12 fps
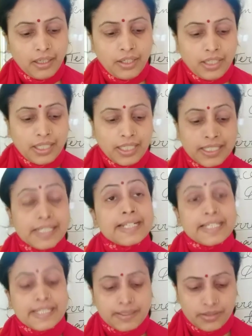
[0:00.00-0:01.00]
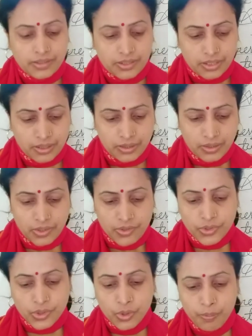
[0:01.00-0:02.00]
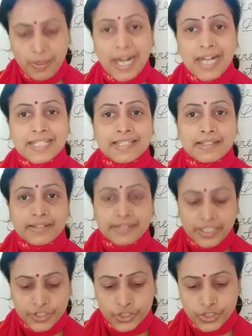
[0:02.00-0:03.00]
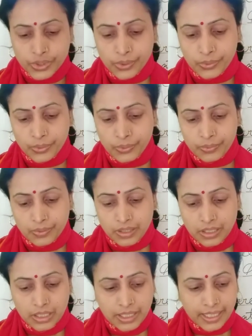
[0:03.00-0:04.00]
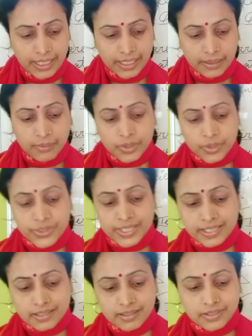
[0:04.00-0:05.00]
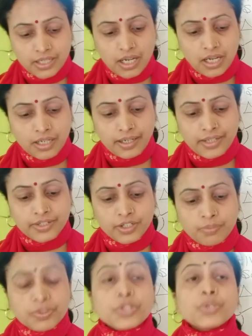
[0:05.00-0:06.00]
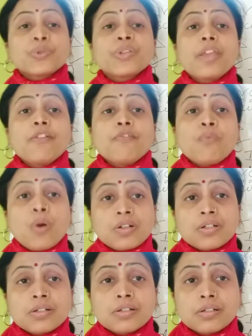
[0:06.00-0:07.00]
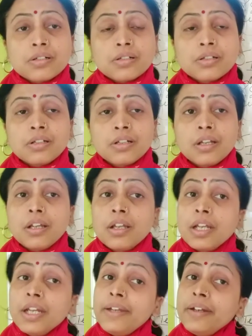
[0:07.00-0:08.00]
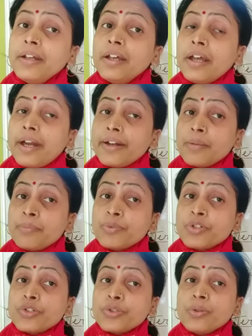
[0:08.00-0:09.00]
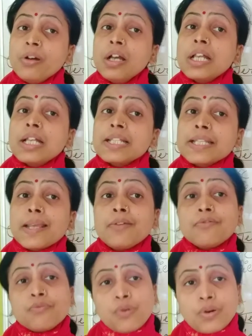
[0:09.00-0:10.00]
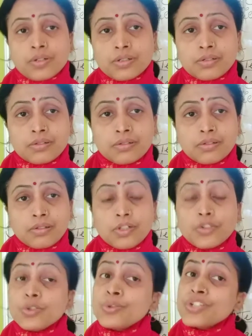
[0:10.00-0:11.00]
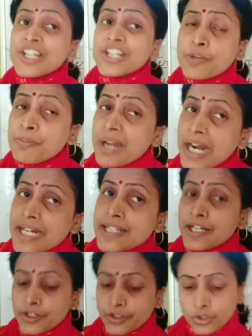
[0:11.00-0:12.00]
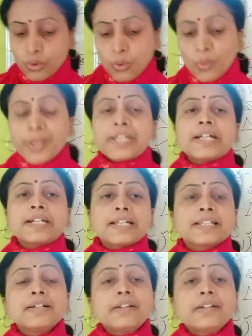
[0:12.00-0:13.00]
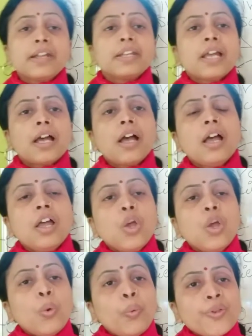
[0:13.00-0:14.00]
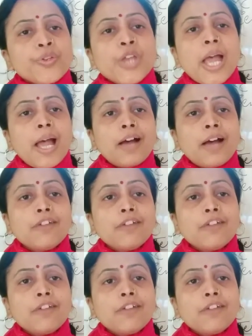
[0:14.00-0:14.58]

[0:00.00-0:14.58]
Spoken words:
In the desert. So plants that grow in desert are adapted to save water. It adapted to save water. So such plants grow in the desert area which have